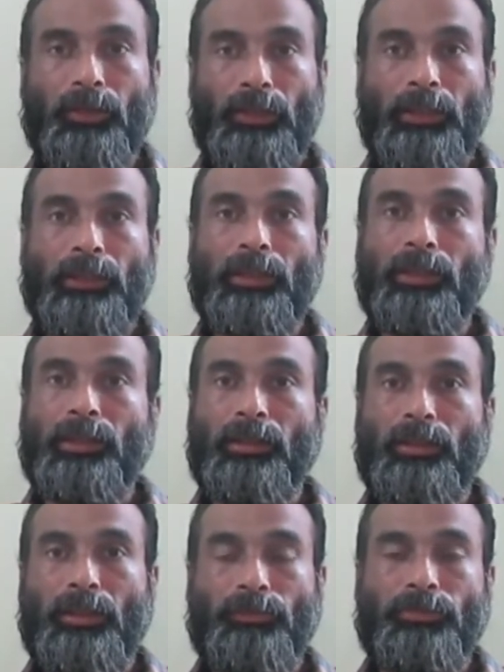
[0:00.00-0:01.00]
in
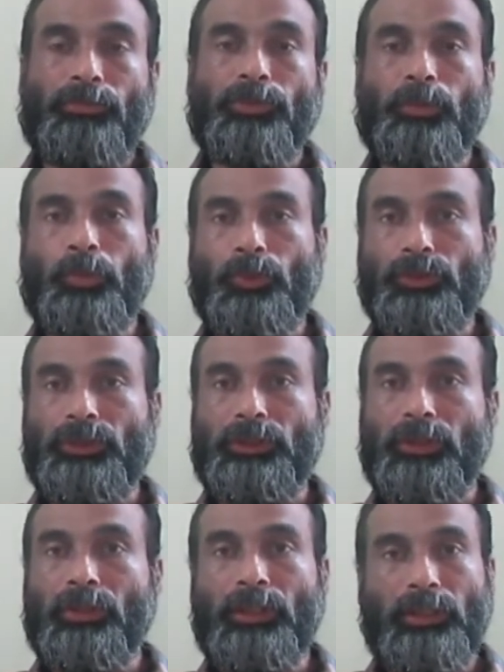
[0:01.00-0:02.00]
the fifth
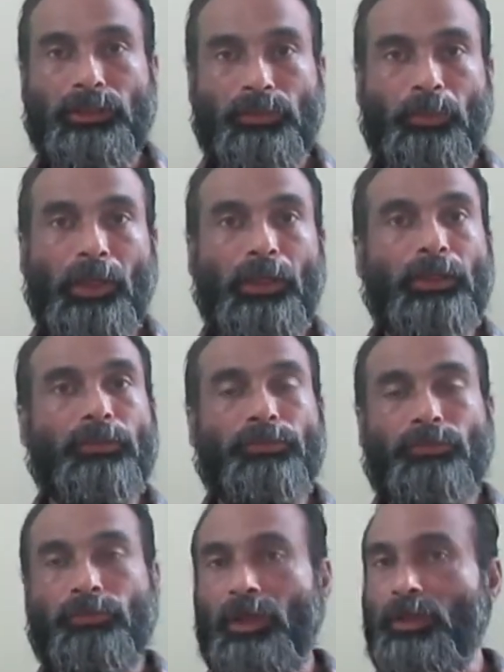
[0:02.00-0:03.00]
position is my
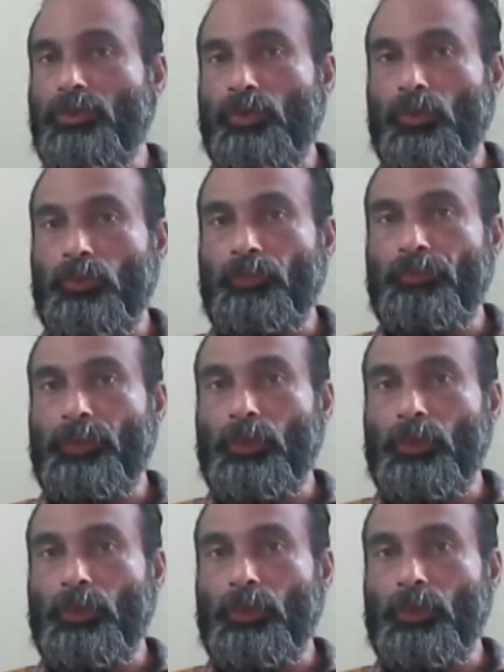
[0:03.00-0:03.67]
friend's room.